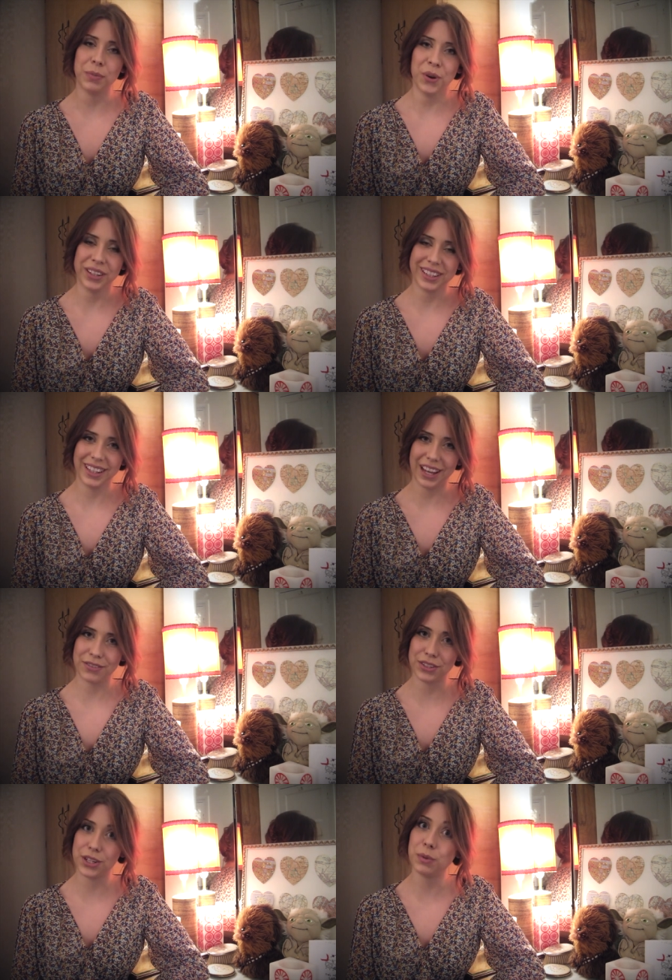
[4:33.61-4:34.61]
more than the
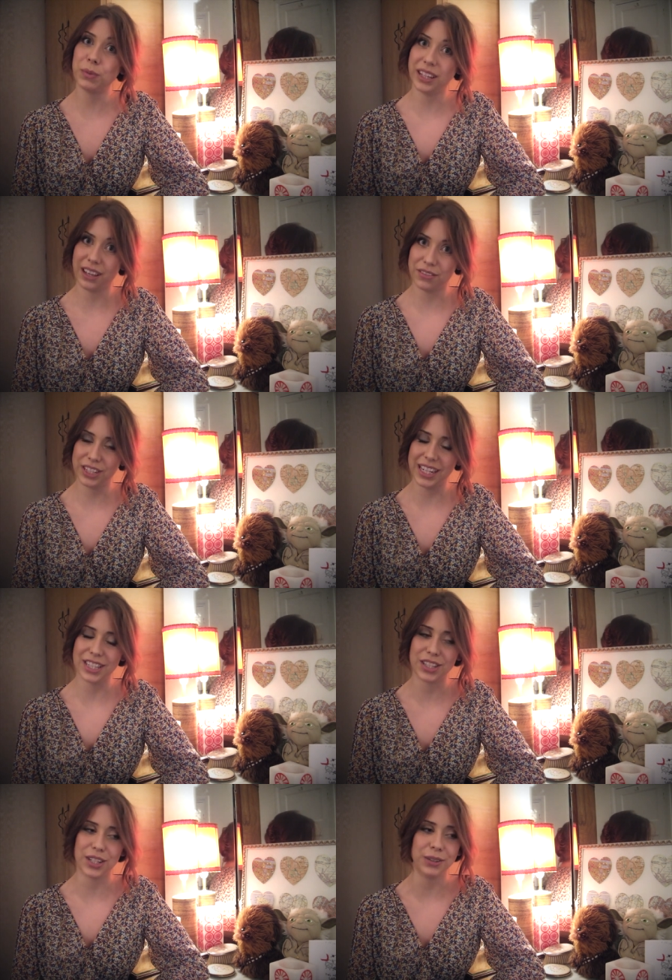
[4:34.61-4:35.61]
average human being ever
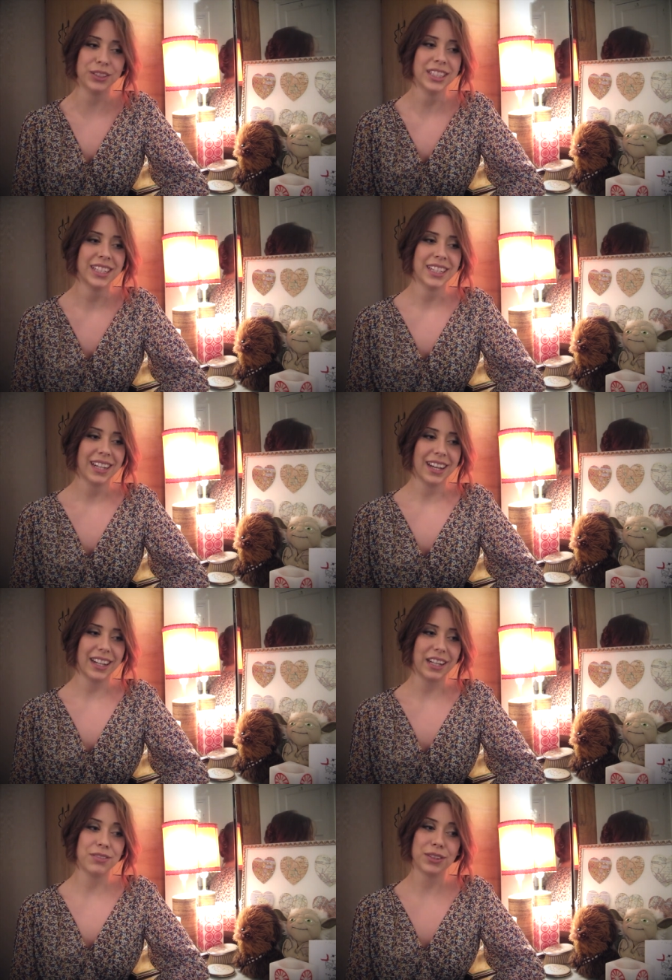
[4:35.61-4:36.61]
needs to,
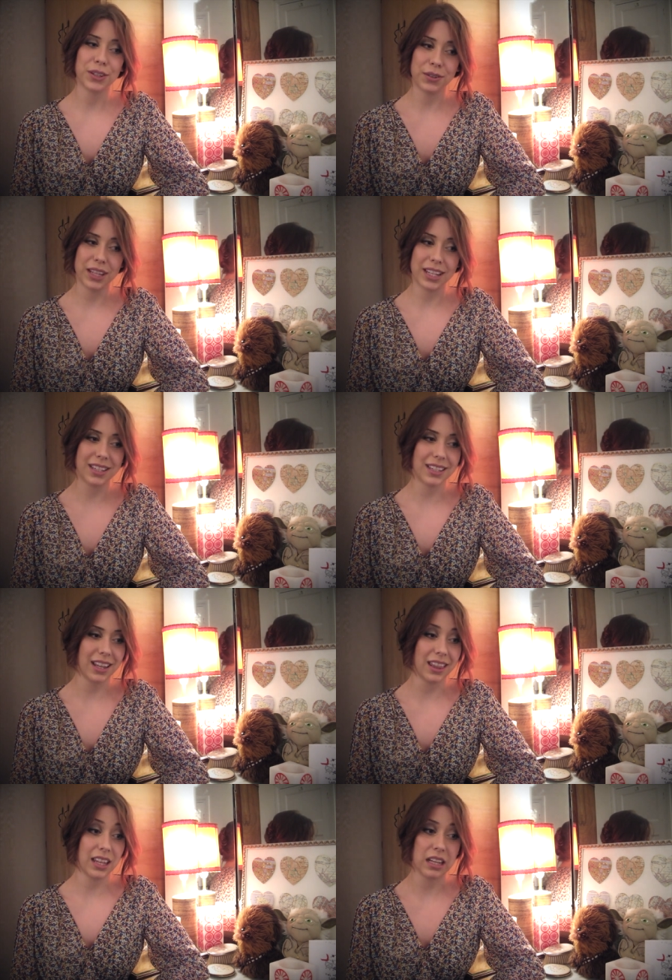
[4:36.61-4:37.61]
and even though this,
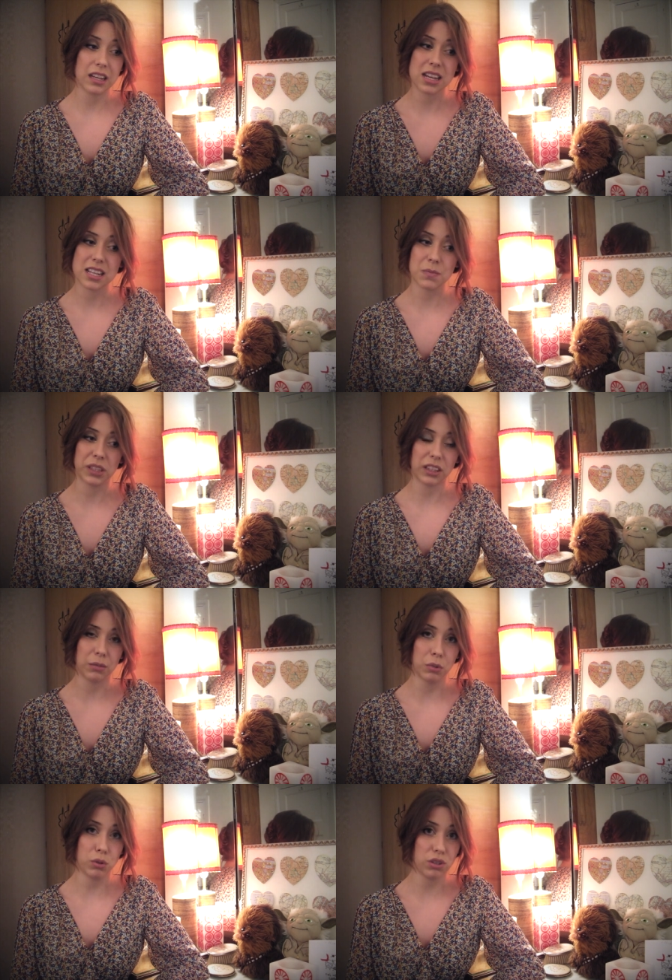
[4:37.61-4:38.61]
I think, has been
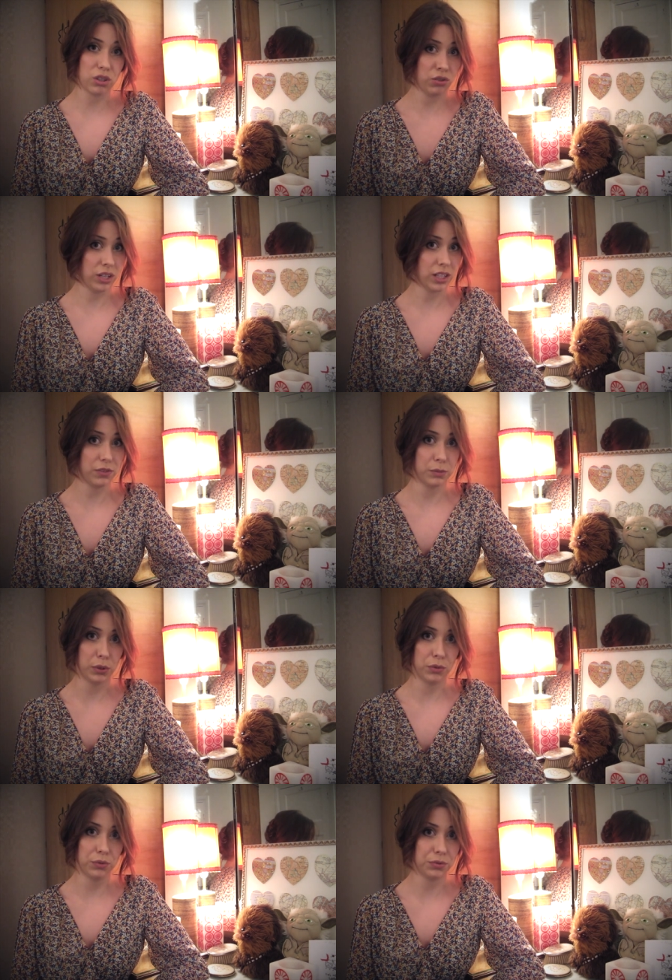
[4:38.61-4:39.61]
the most stressful
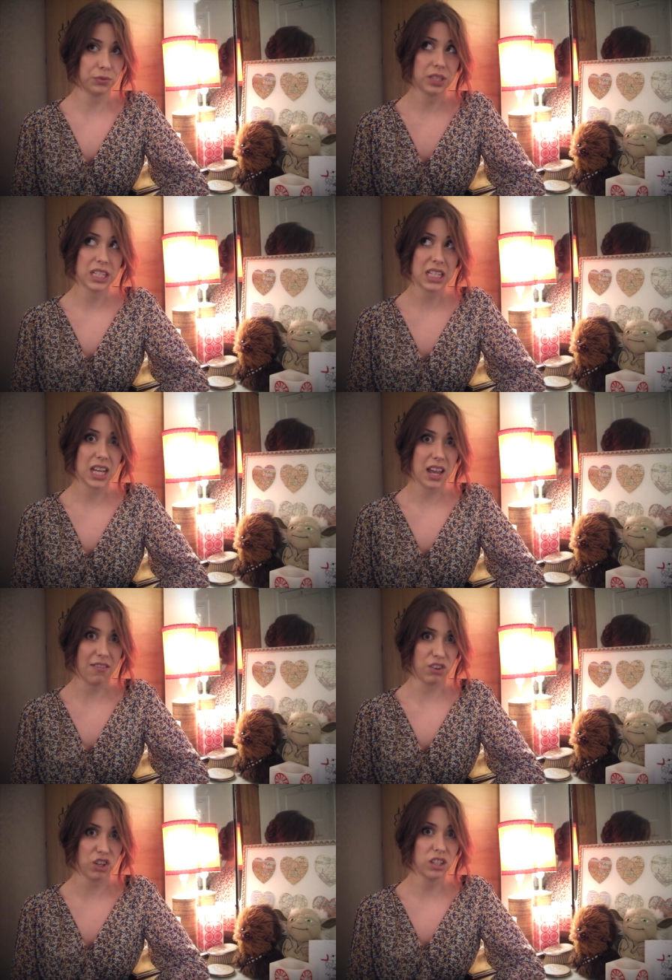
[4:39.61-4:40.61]
move
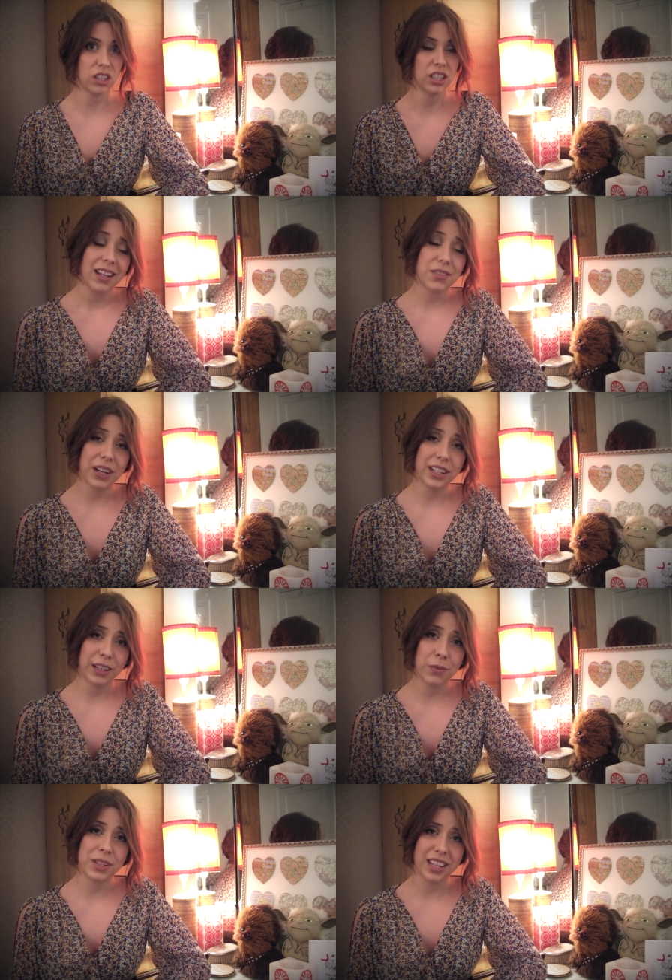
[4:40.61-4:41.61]
ever, it's
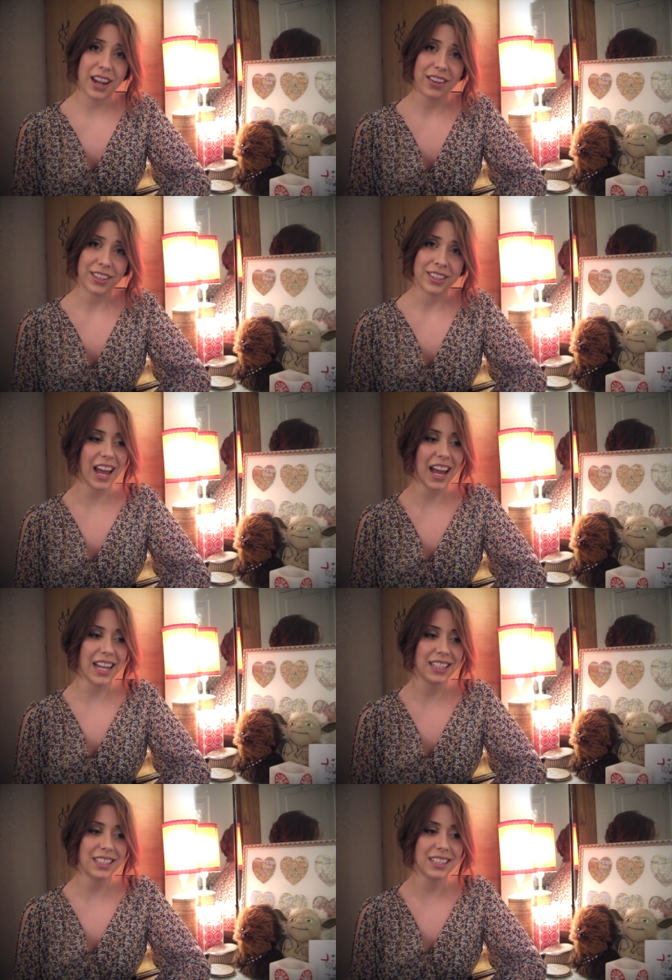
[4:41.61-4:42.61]
finally coming together.
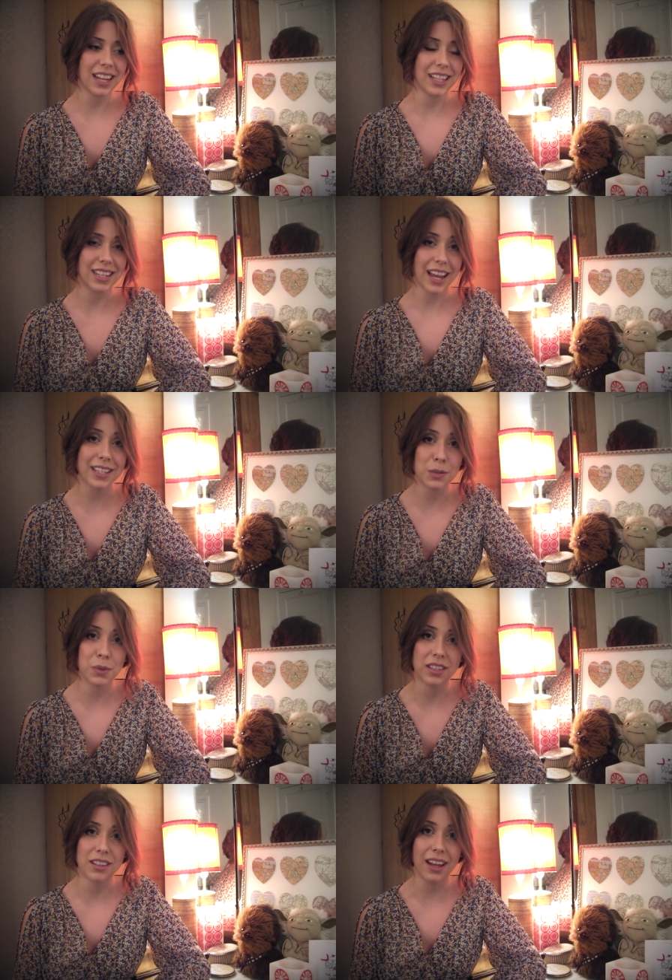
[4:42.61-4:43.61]
And as
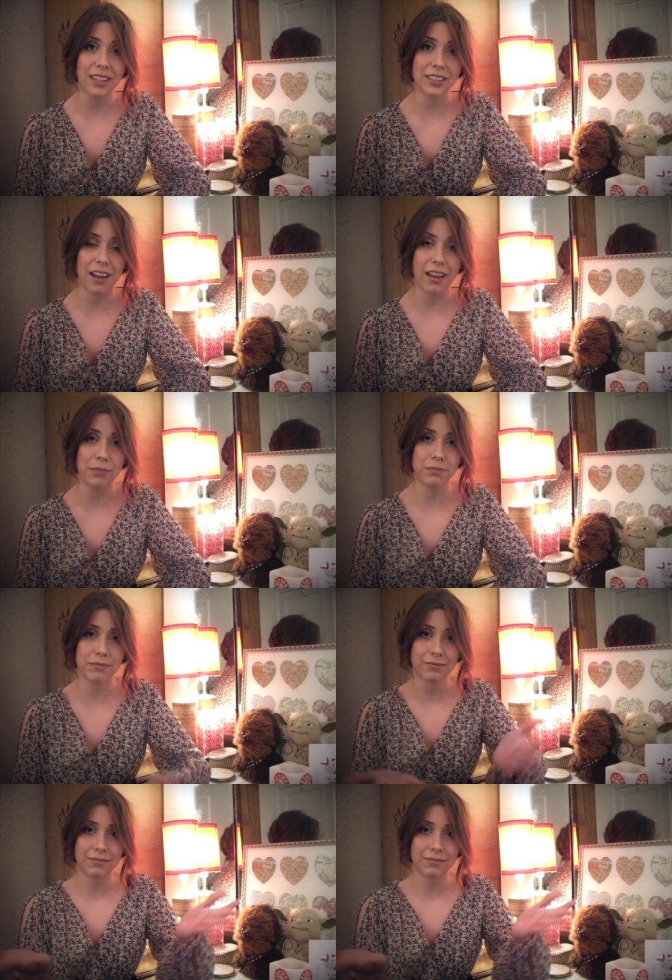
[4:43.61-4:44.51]
testament to that, I'm